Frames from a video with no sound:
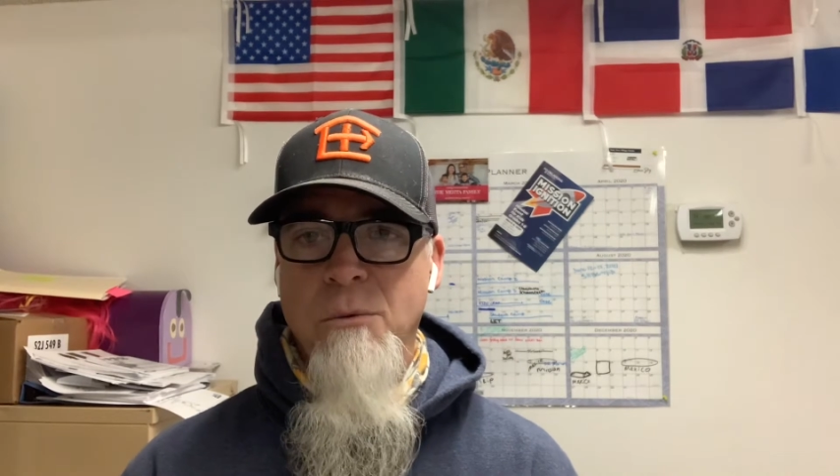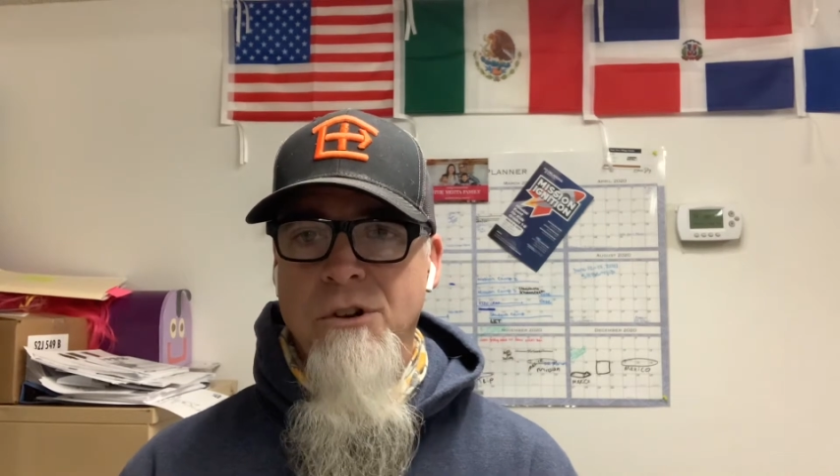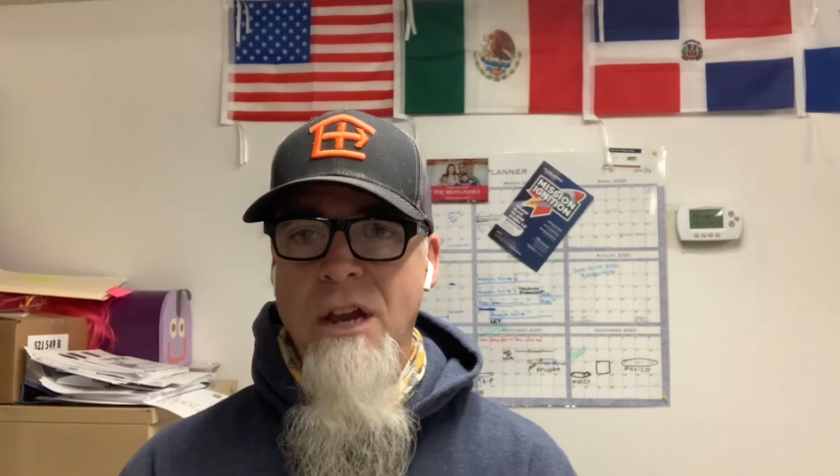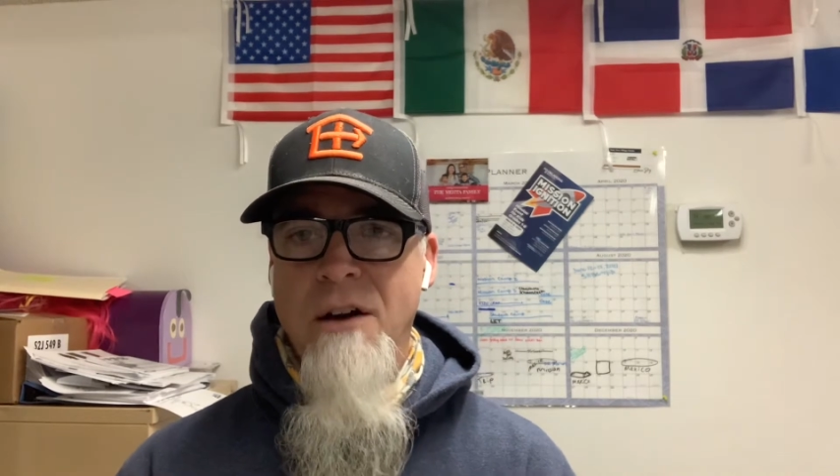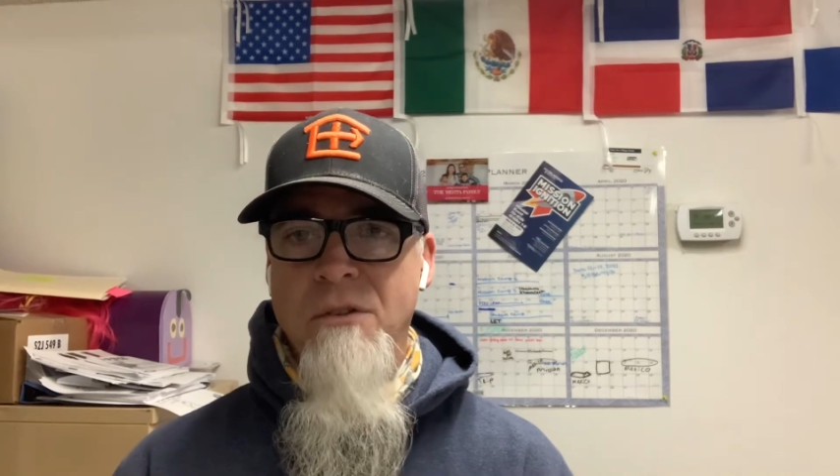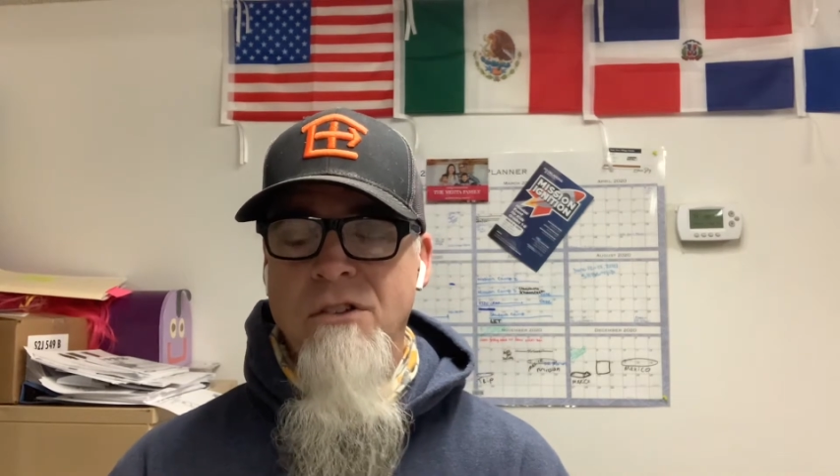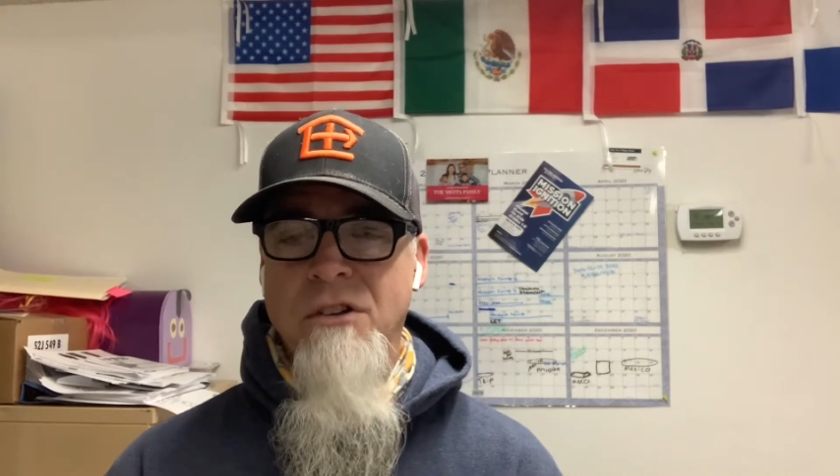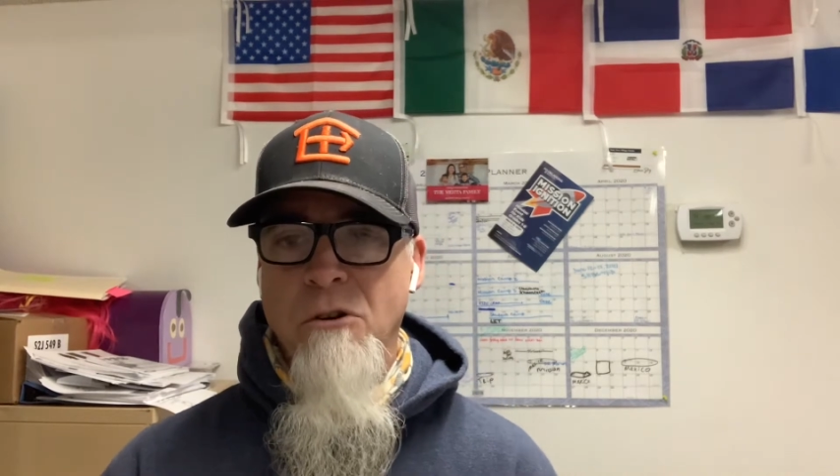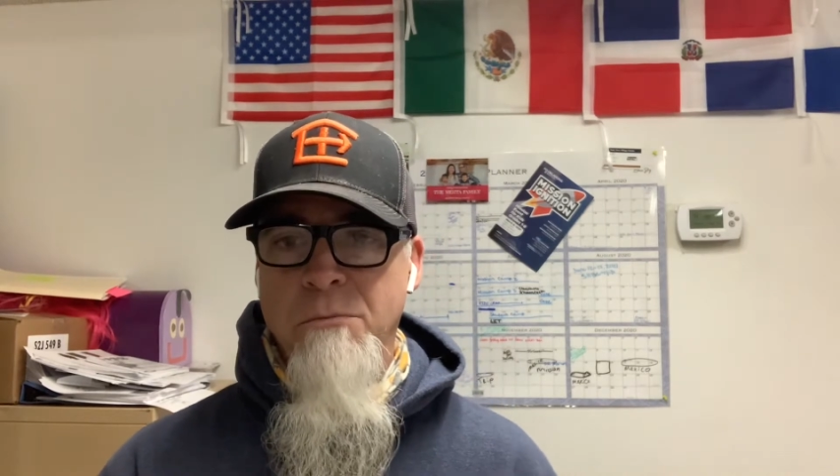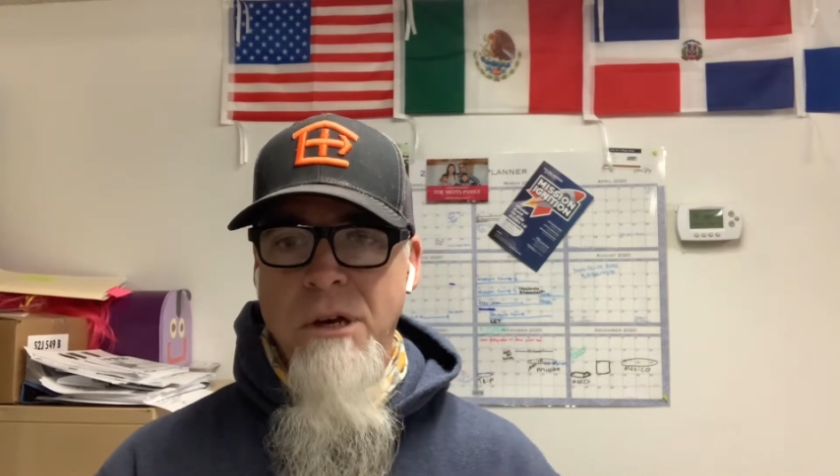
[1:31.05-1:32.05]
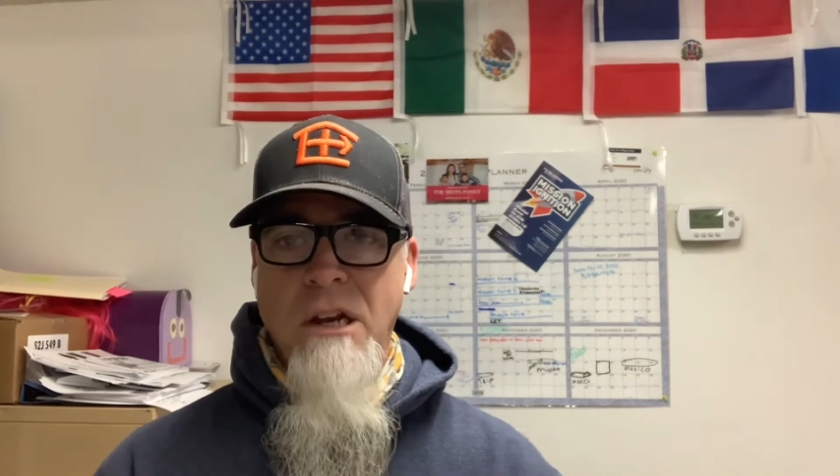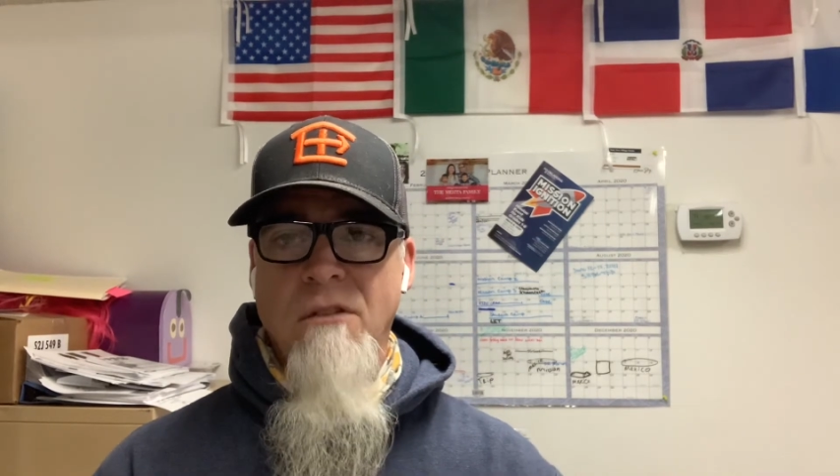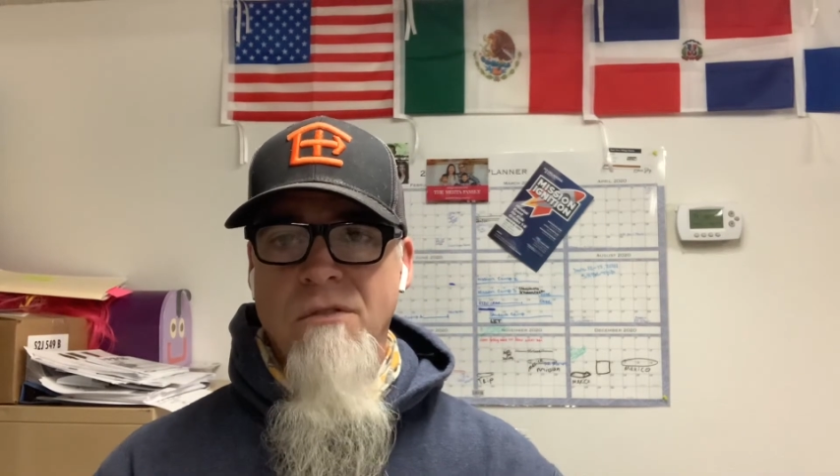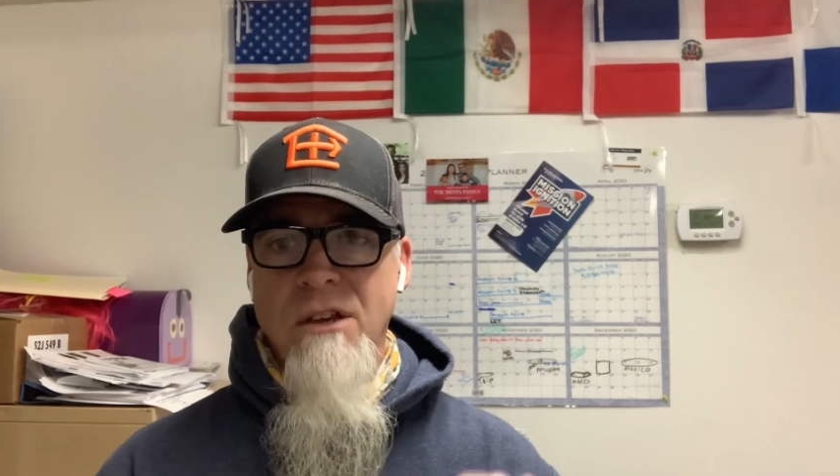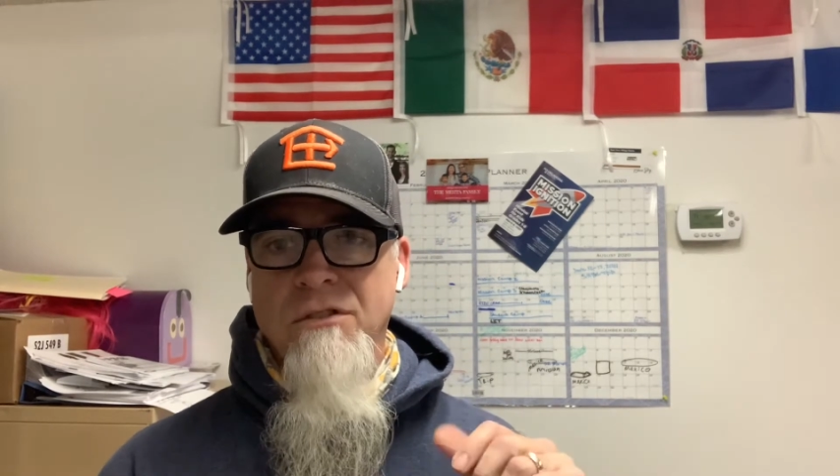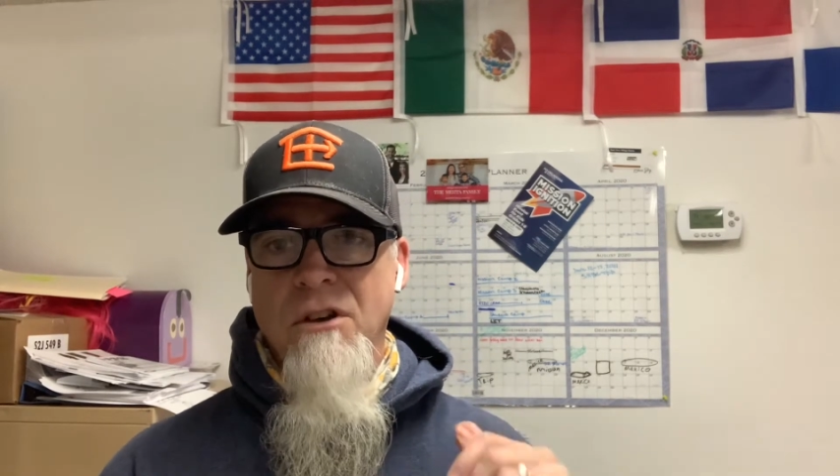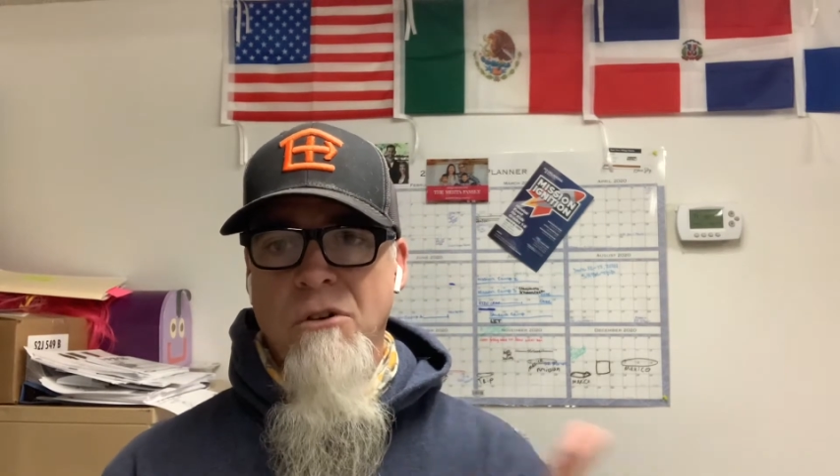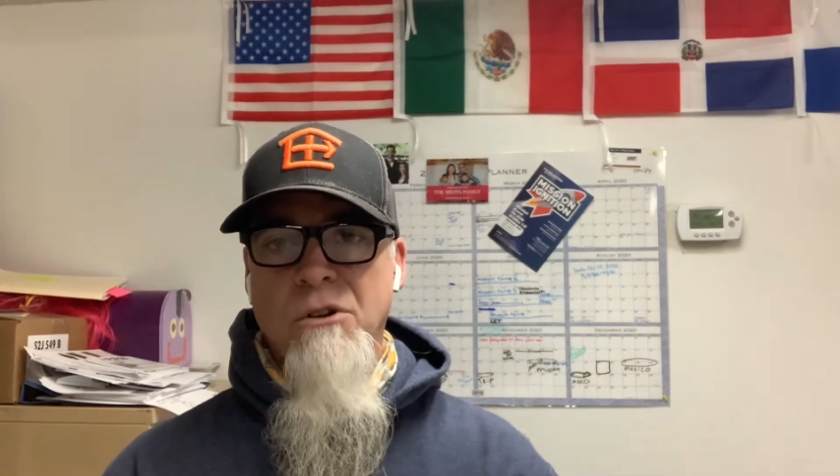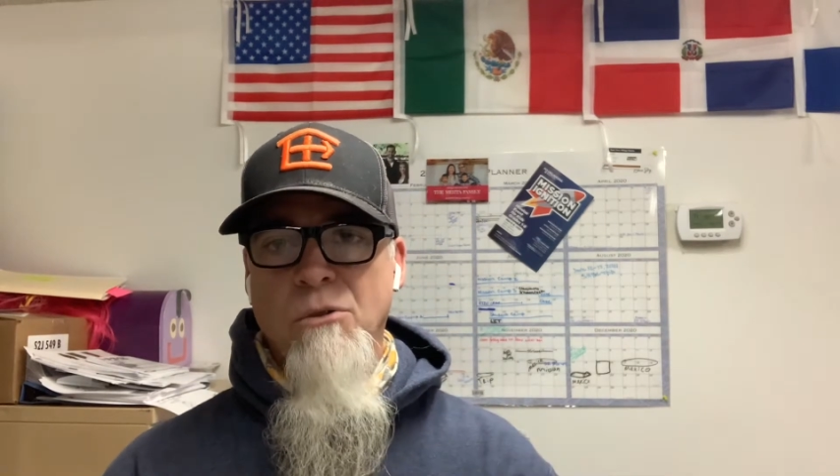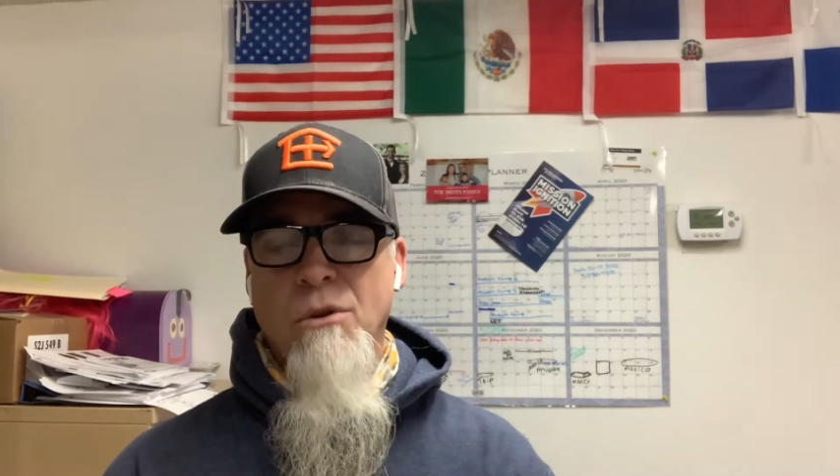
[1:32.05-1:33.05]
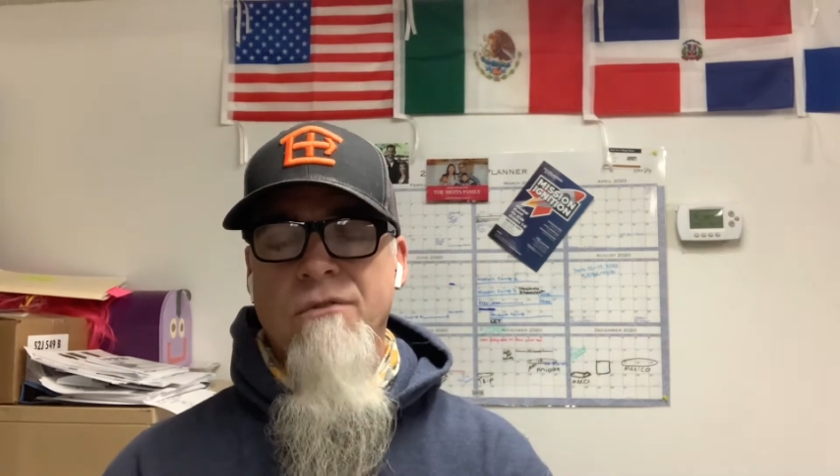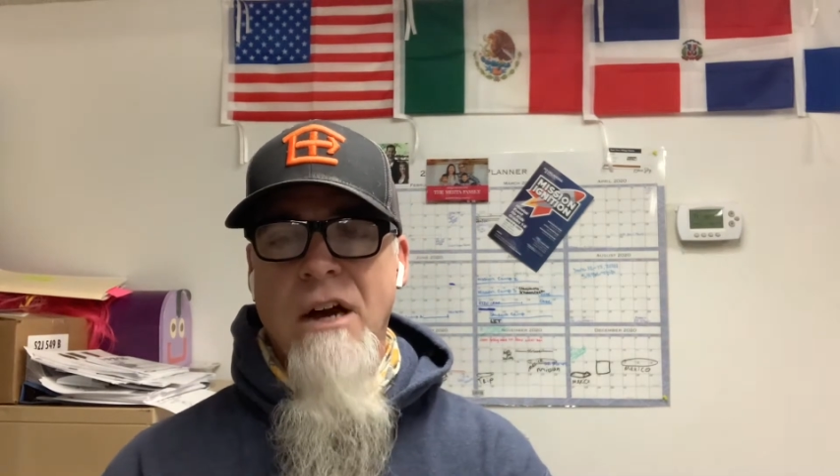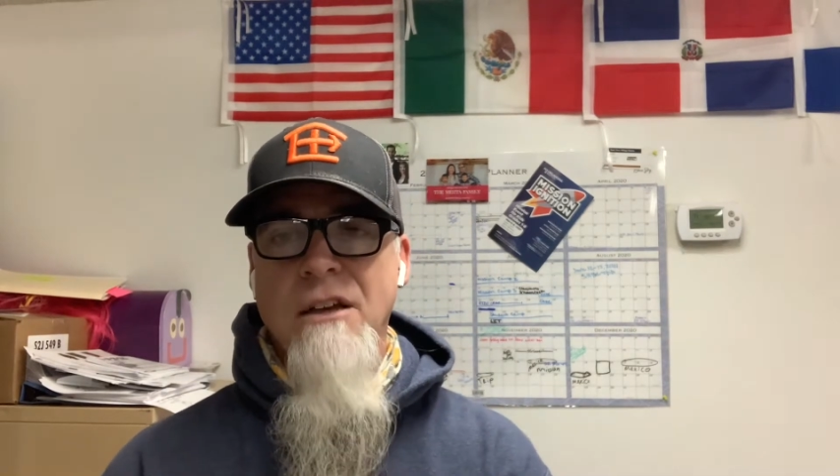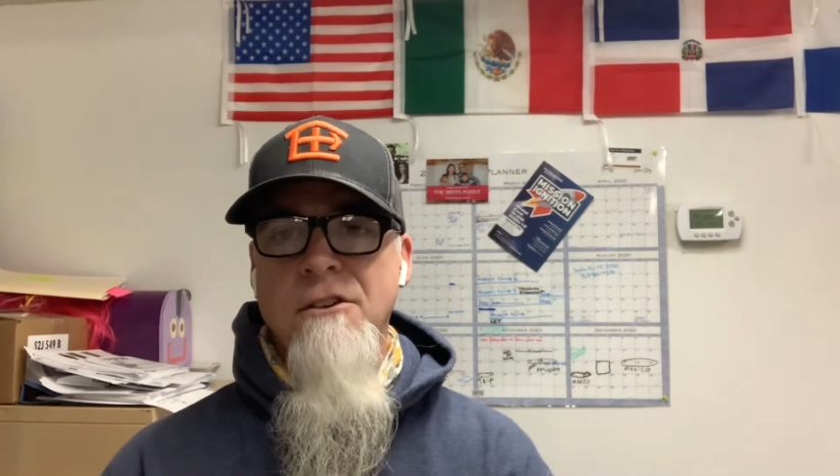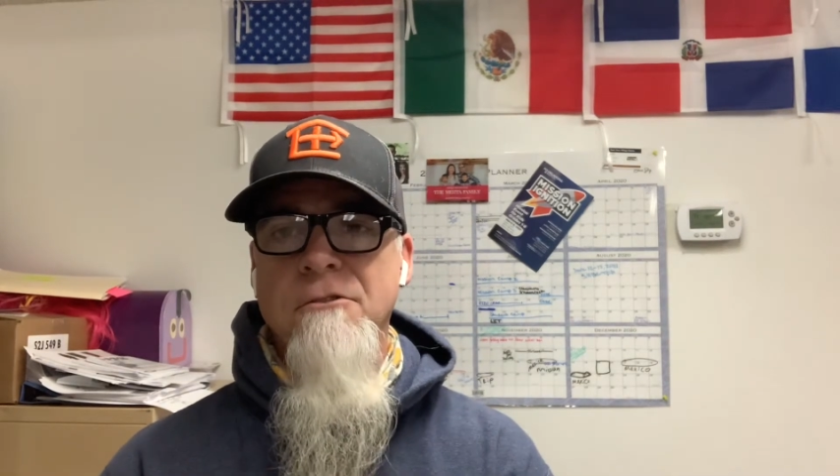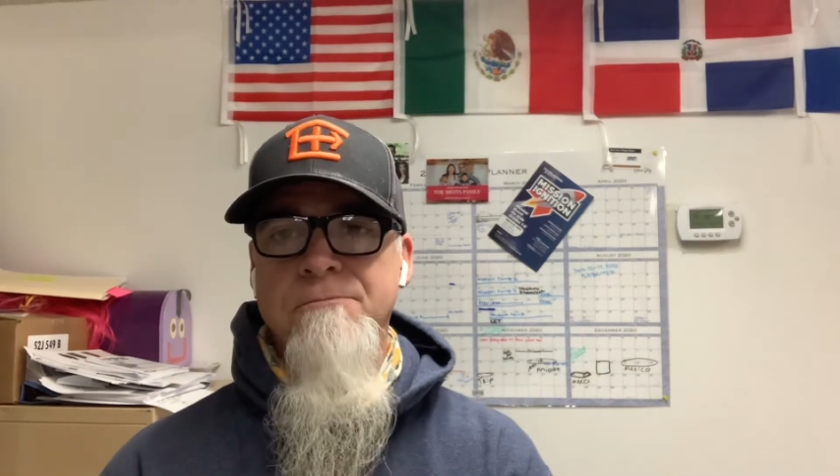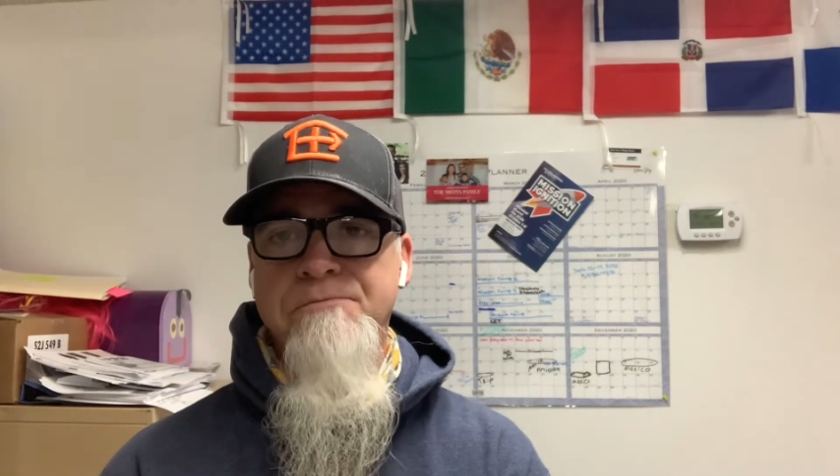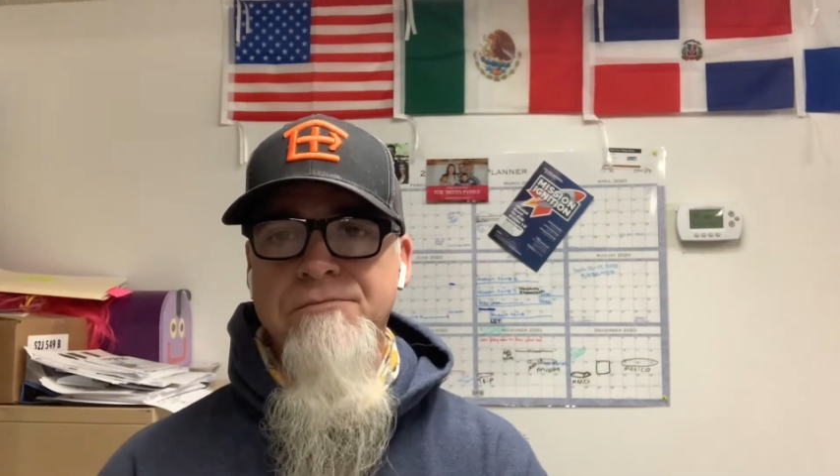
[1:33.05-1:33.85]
would every single penny of this go to glorify you?